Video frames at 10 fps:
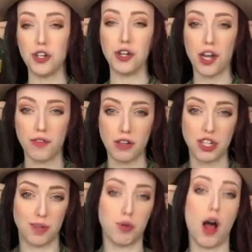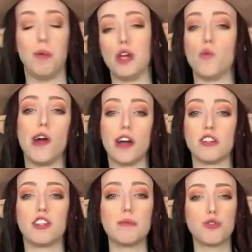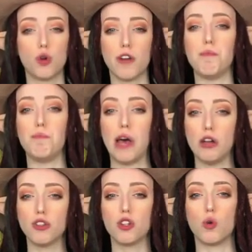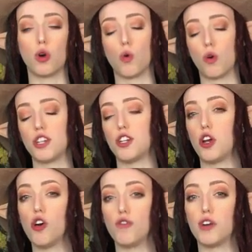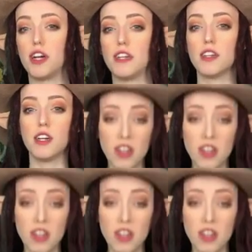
You definitely should probably wear some sort of belt or corset over it.